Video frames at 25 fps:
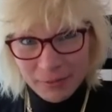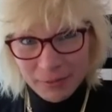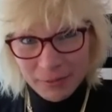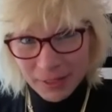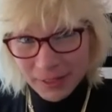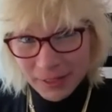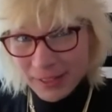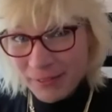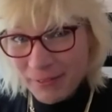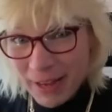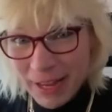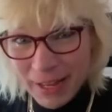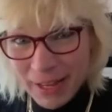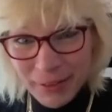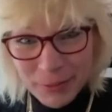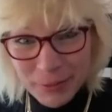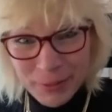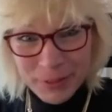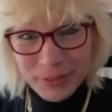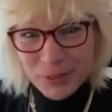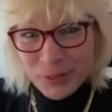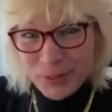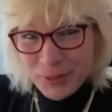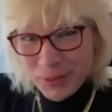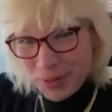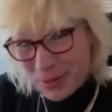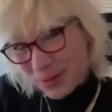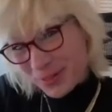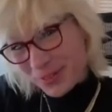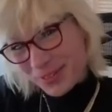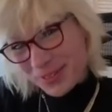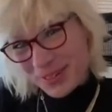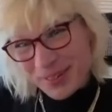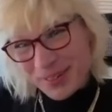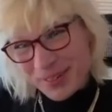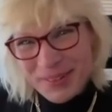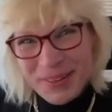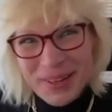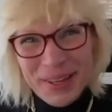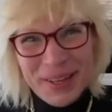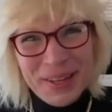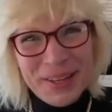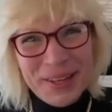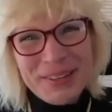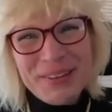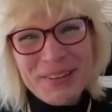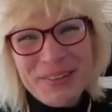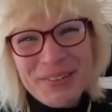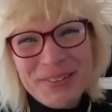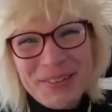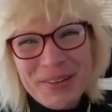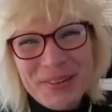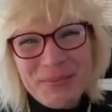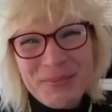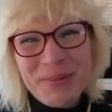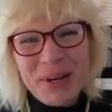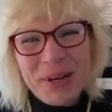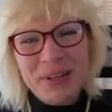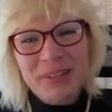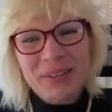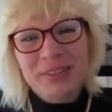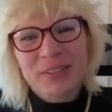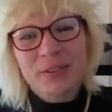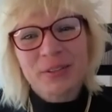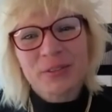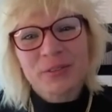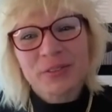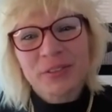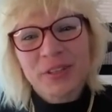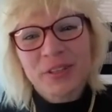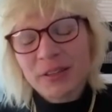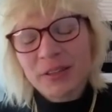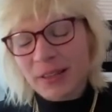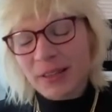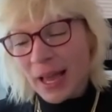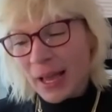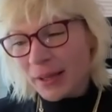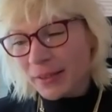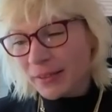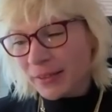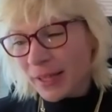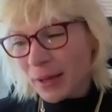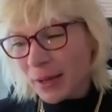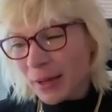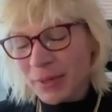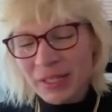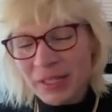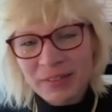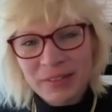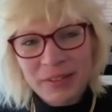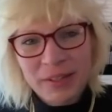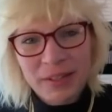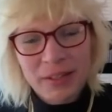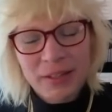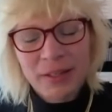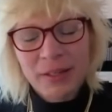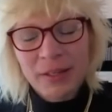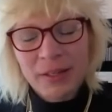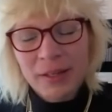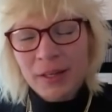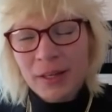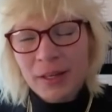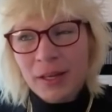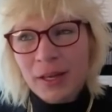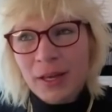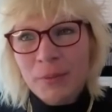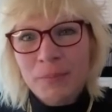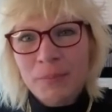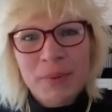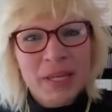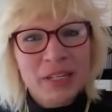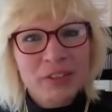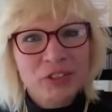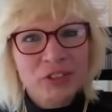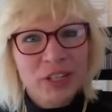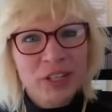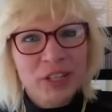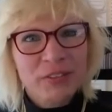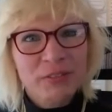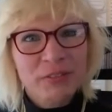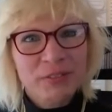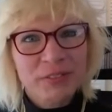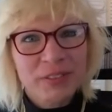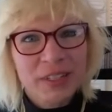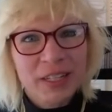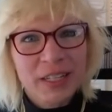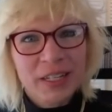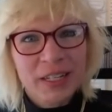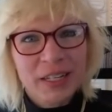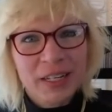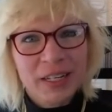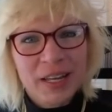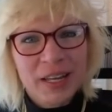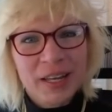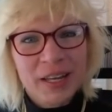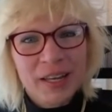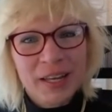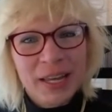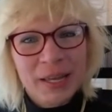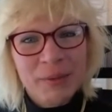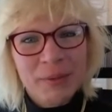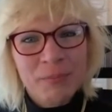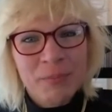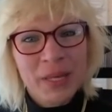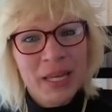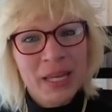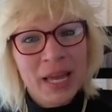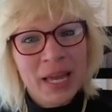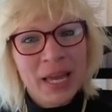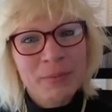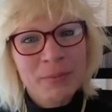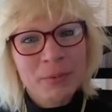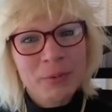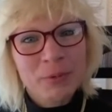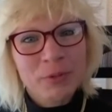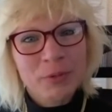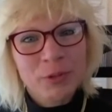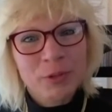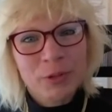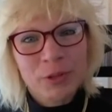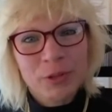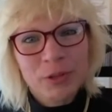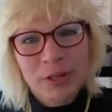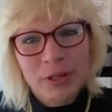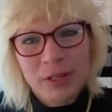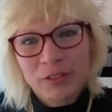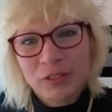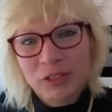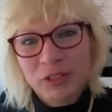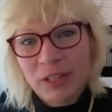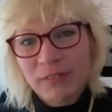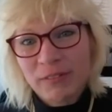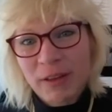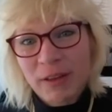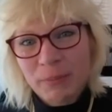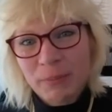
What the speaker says: funding round, which of course you're part of. So that means a big shift in being able to achieve our